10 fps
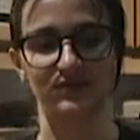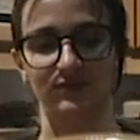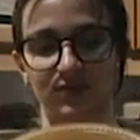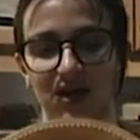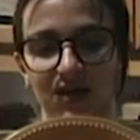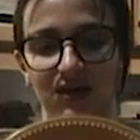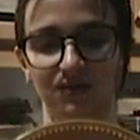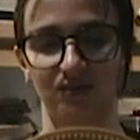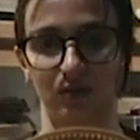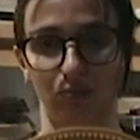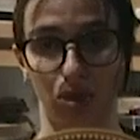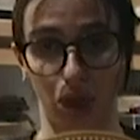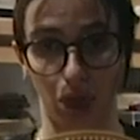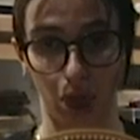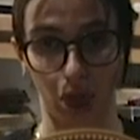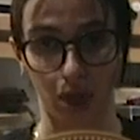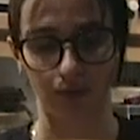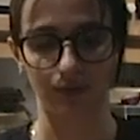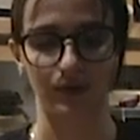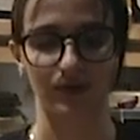first of all, color,
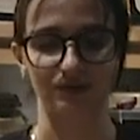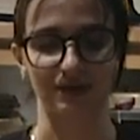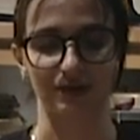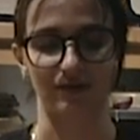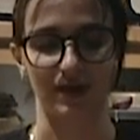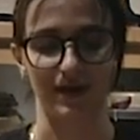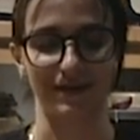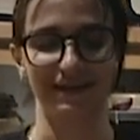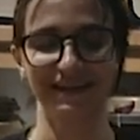looks like crap.